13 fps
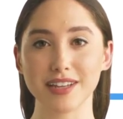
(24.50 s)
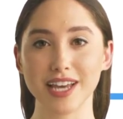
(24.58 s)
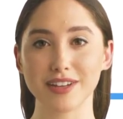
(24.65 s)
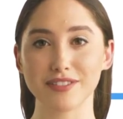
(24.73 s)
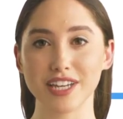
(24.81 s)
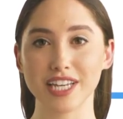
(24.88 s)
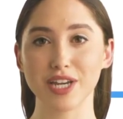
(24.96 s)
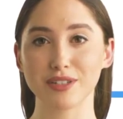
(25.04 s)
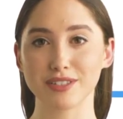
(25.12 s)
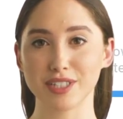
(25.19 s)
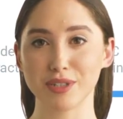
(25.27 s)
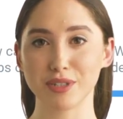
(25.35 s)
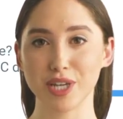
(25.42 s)
In video
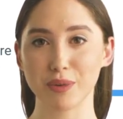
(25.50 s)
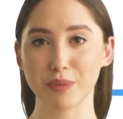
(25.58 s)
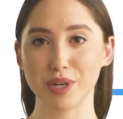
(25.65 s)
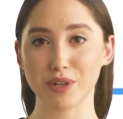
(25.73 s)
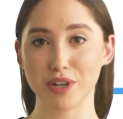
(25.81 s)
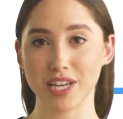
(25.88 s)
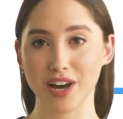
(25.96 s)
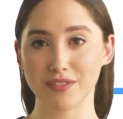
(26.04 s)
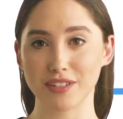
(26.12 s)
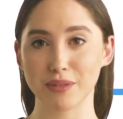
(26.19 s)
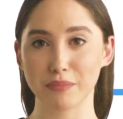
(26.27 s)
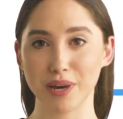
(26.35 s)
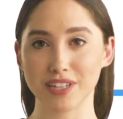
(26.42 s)
2, we will cover
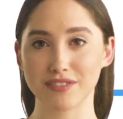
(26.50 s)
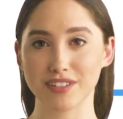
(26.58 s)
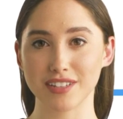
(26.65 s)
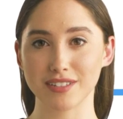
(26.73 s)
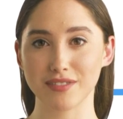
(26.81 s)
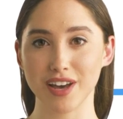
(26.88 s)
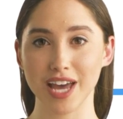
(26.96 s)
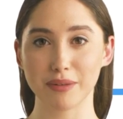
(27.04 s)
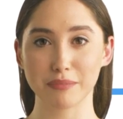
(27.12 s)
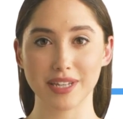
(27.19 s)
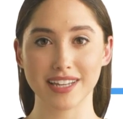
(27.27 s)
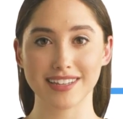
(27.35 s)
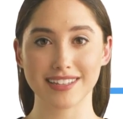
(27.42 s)
the benefits of
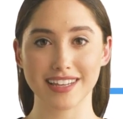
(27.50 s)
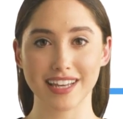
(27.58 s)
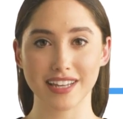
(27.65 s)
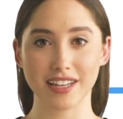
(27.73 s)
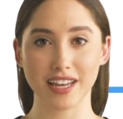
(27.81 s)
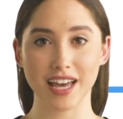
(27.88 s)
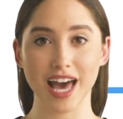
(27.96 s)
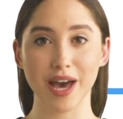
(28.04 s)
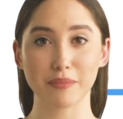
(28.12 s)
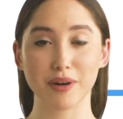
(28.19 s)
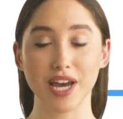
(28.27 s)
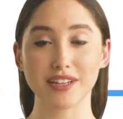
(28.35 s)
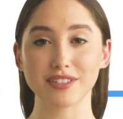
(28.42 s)
IPC
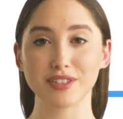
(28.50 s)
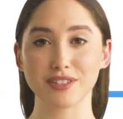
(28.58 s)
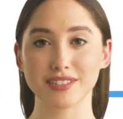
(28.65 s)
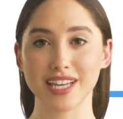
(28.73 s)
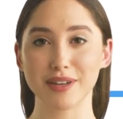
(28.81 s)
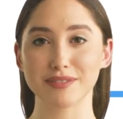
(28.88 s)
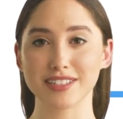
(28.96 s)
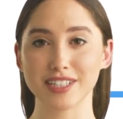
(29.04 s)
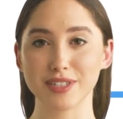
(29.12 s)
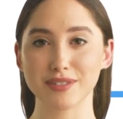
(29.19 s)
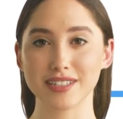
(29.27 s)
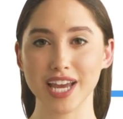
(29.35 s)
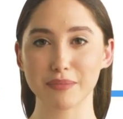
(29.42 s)
and practical steps to
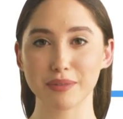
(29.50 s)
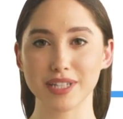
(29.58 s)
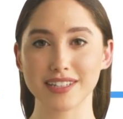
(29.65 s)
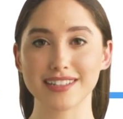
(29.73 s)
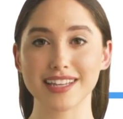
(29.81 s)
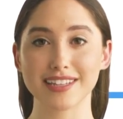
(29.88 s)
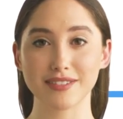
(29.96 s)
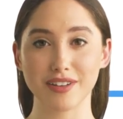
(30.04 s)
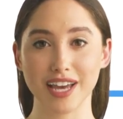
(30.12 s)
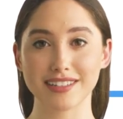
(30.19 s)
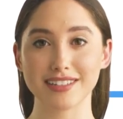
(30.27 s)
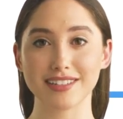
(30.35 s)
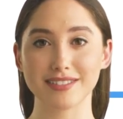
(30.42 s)
use IPC
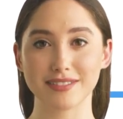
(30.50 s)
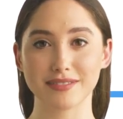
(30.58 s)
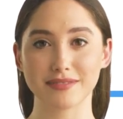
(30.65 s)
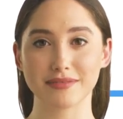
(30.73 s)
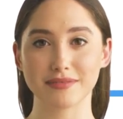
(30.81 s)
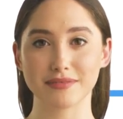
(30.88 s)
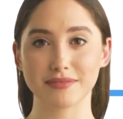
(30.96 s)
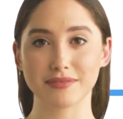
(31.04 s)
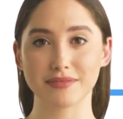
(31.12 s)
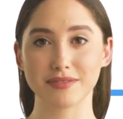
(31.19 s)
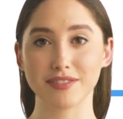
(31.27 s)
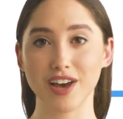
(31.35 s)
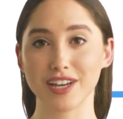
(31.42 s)
devices.
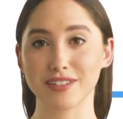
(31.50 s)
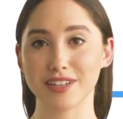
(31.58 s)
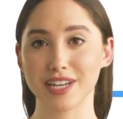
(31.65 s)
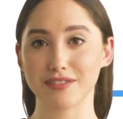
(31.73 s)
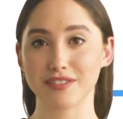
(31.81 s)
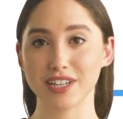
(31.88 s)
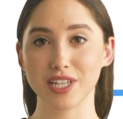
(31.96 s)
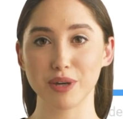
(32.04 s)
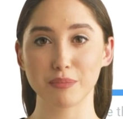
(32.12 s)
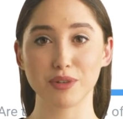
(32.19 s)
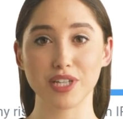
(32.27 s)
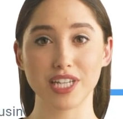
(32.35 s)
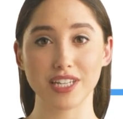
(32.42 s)
Finally in video
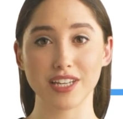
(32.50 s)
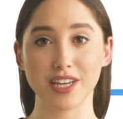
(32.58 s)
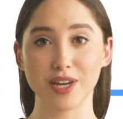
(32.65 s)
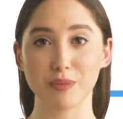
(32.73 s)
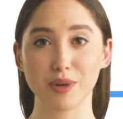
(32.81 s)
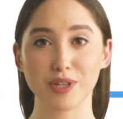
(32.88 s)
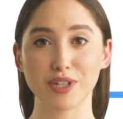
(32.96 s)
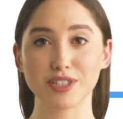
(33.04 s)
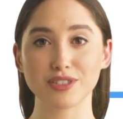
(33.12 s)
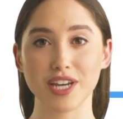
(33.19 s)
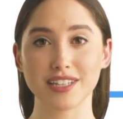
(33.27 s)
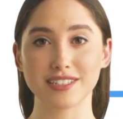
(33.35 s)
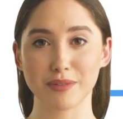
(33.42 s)
pre, we will
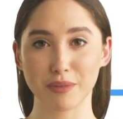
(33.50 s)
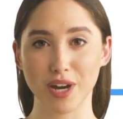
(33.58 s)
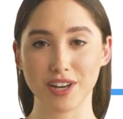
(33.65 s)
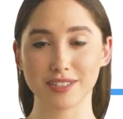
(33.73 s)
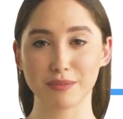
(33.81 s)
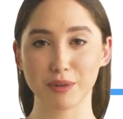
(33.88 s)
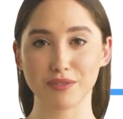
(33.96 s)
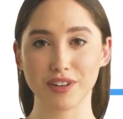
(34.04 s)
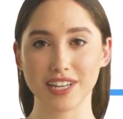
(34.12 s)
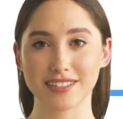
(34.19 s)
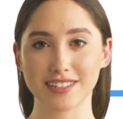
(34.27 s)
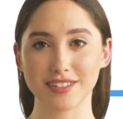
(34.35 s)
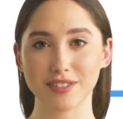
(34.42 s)
address the possible
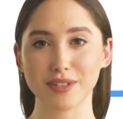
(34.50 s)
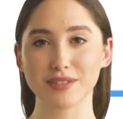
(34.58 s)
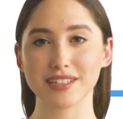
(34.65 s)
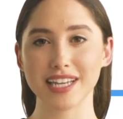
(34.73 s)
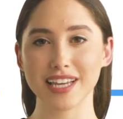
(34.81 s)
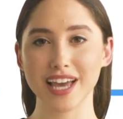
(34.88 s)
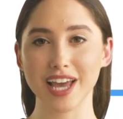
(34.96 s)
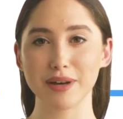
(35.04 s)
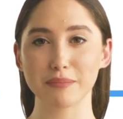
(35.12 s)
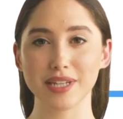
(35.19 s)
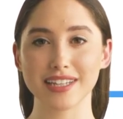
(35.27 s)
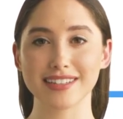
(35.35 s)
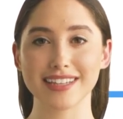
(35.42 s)
risks of using an
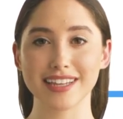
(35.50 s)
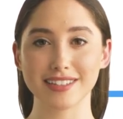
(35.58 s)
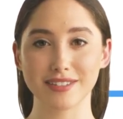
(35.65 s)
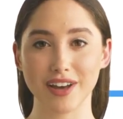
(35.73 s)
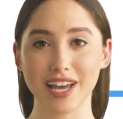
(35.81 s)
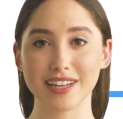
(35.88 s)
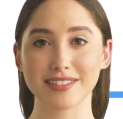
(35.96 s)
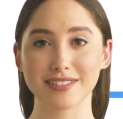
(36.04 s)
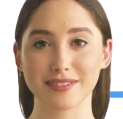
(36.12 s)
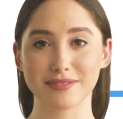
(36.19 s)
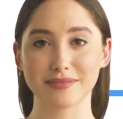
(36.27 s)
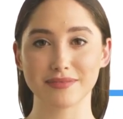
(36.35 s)
IPC device.